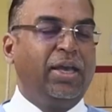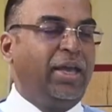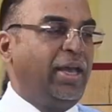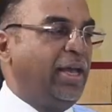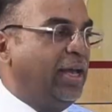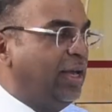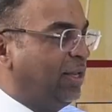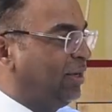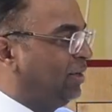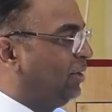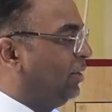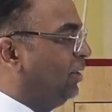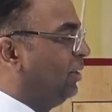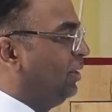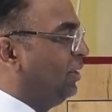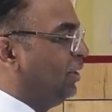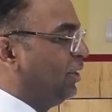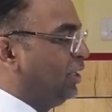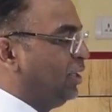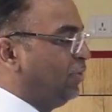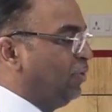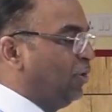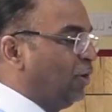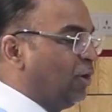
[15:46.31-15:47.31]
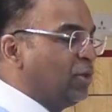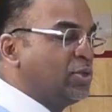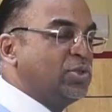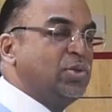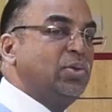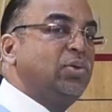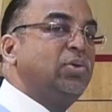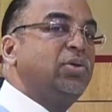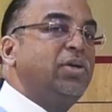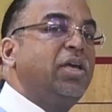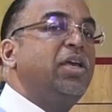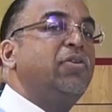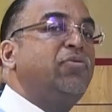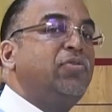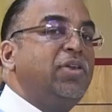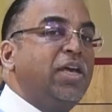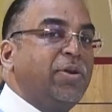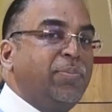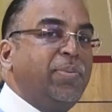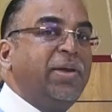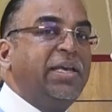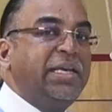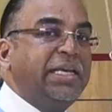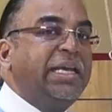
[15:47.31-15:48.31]
And they will also, if they
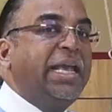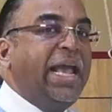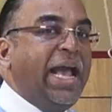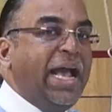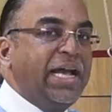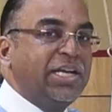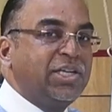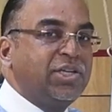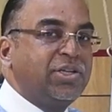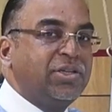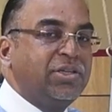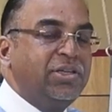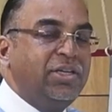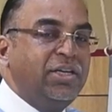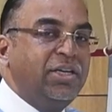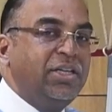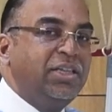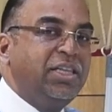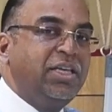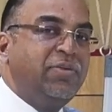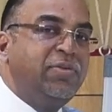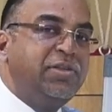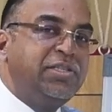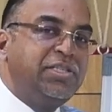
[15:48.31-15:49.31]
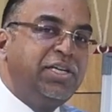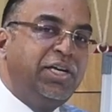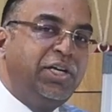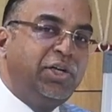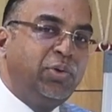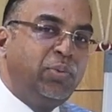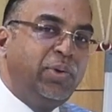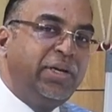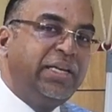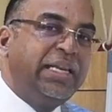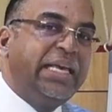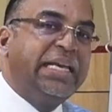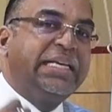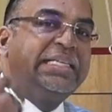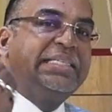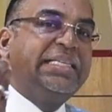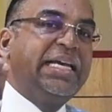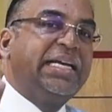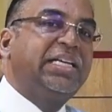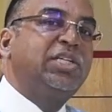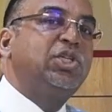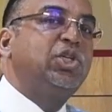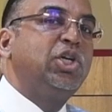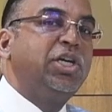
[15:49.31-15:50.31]
are paying cash, they will see to it
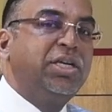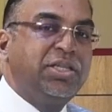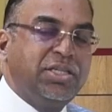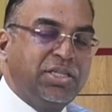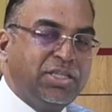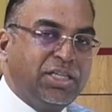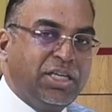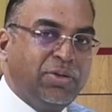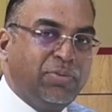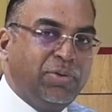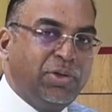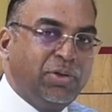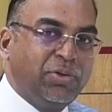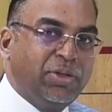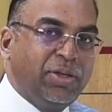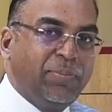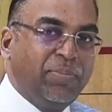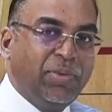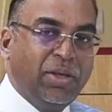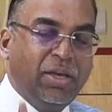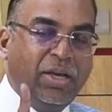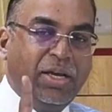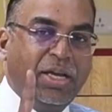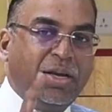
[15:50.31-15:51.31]
exact change is given to them.